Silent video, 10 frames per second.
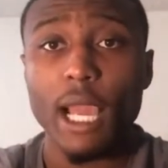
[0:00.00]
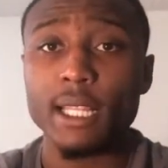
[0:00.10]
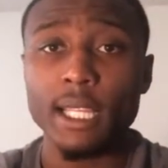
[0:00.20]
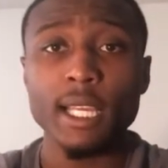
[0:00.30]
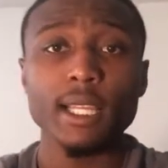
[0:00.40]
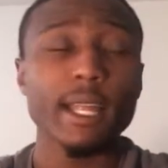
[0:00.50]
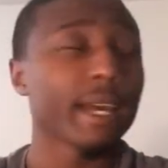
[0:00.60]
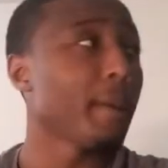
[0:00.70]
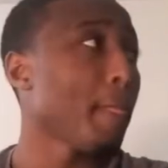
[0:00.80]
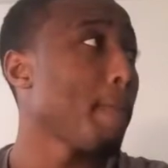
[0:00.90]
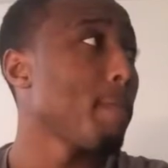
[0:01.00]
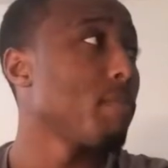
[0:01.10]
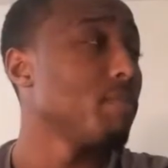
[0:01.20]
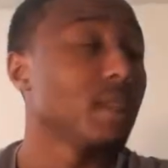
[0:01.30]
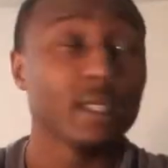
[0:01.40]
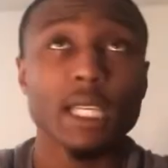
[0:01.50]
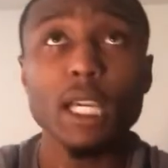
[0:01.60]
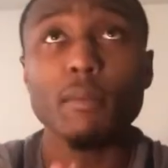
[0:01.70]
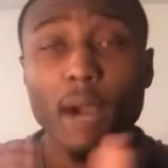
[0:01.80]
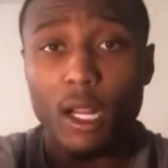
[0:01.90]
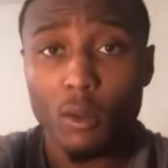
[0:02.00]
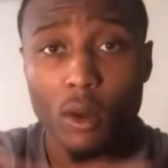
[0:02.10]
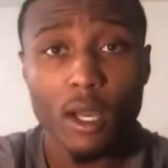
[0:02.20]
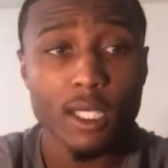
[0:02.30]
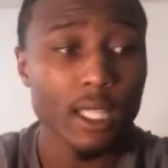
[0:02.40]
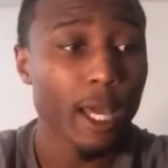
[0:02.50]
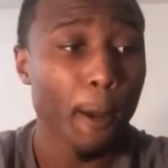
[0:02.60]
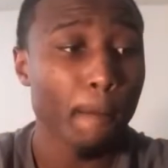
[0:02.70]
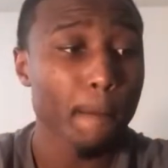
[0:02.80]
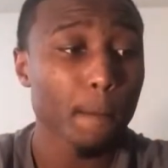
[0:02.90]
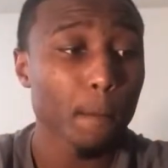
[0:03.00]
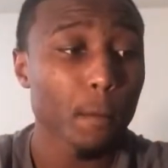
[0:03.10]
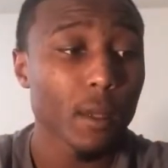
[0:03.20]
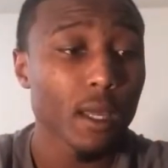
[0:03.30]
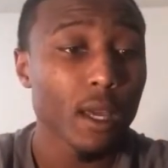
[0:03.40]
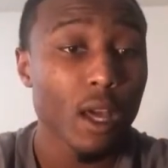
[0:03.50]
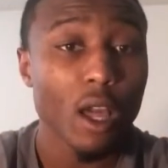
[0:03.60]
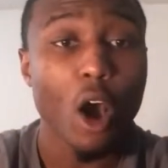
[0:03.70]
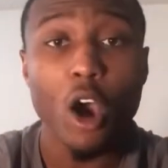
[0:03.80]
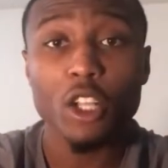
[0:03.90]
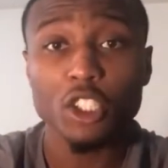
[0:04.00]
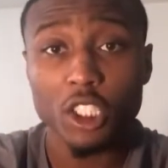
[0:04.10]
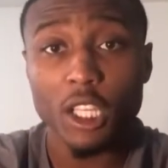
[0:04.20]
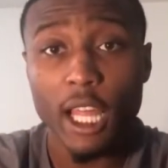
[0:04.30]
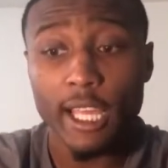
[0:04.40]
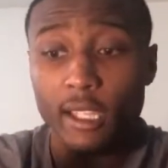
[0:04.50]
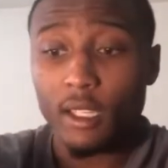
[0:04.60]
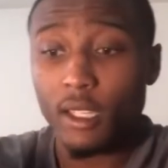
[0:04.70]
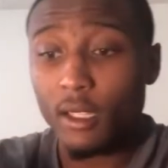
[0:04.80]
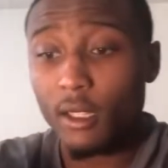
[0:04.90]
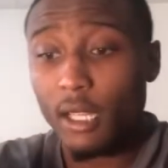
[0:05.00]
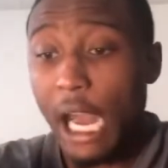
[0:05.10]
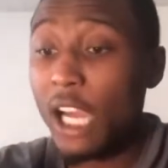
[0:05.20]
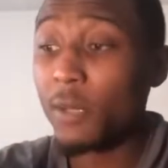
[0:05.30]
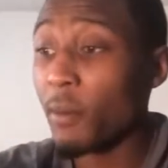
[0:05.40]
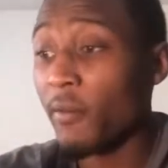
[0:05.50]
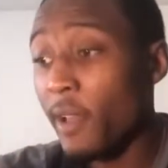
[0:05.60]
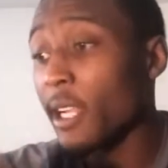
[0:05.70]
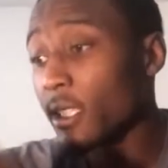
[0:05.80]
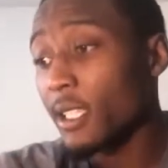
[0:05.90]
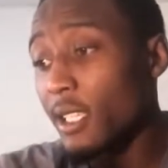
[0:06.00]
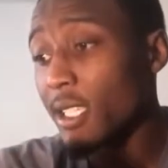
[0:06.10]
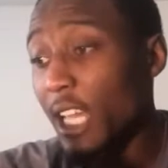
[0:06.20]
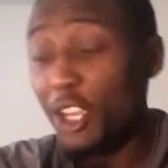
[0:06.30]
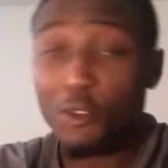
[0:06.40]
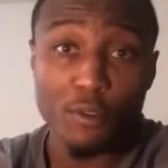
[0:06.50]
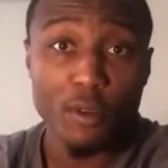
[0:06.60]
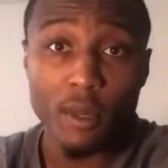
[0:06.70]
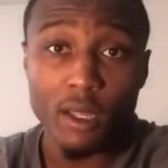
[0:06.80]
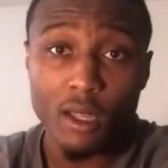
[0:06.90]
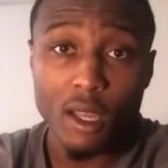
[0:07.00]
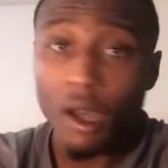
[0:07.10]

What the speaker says: And then, like, the thing about it was, like, all this shit, like, I could've prevented this, like, you feel me?